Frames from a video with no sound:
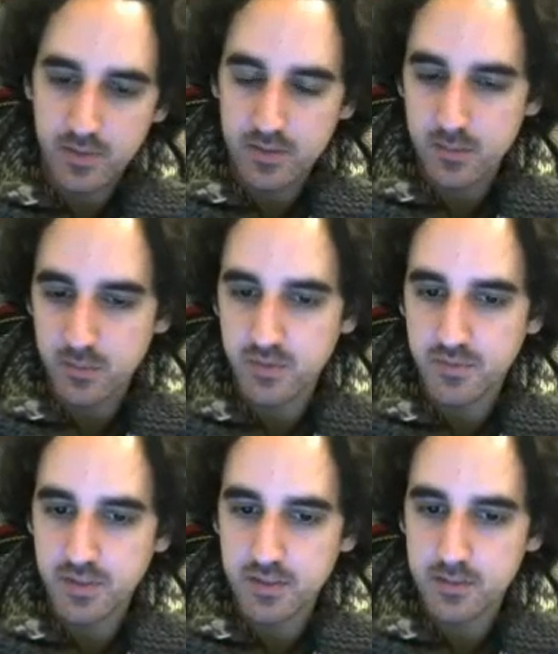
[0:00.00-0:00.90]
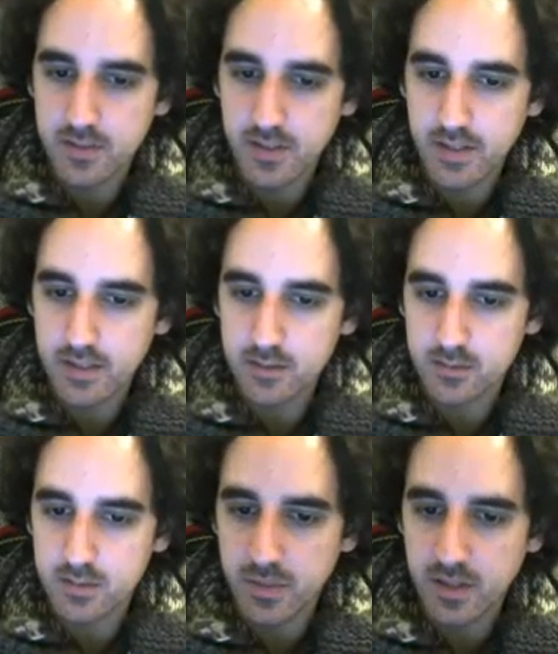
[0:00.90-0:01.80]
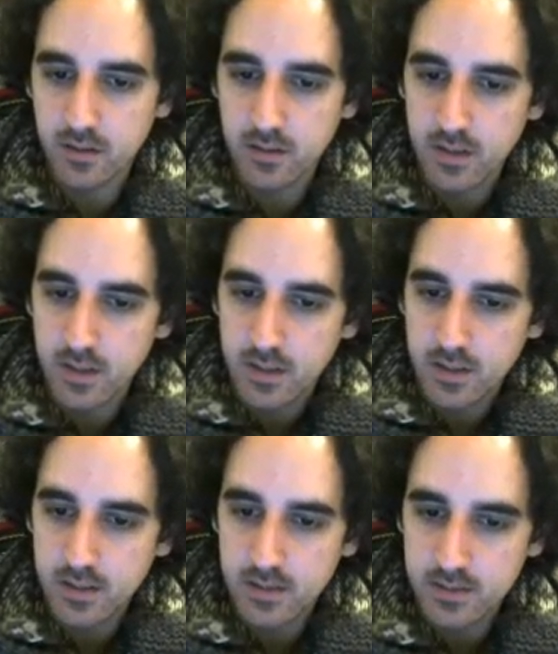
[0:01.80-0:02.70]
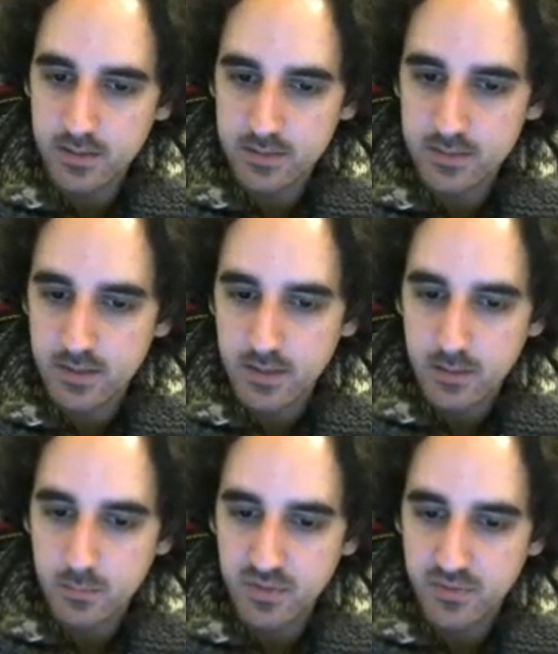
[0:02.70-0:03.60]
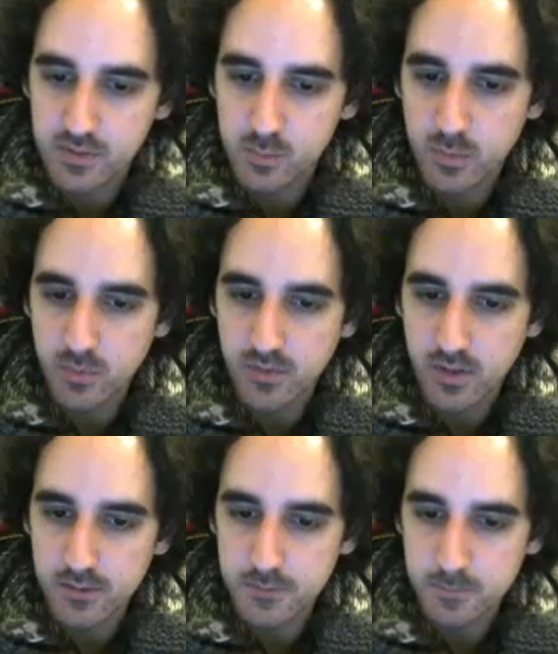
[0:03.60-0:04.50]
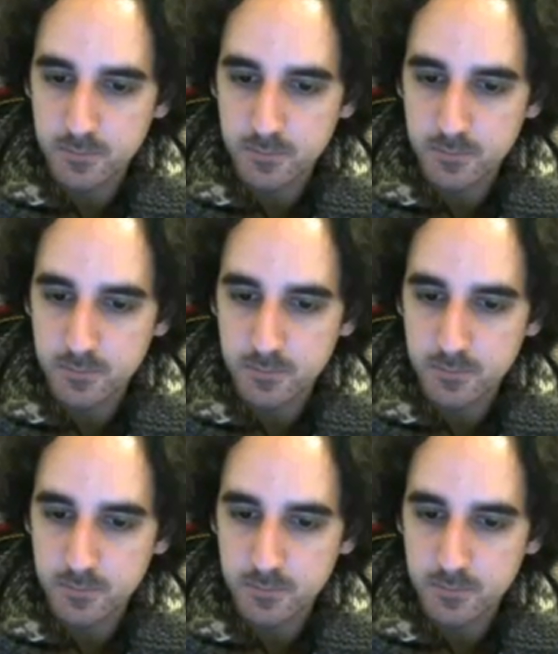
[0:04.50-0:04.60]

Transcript: fix some of the things that I talked about in this before we move on.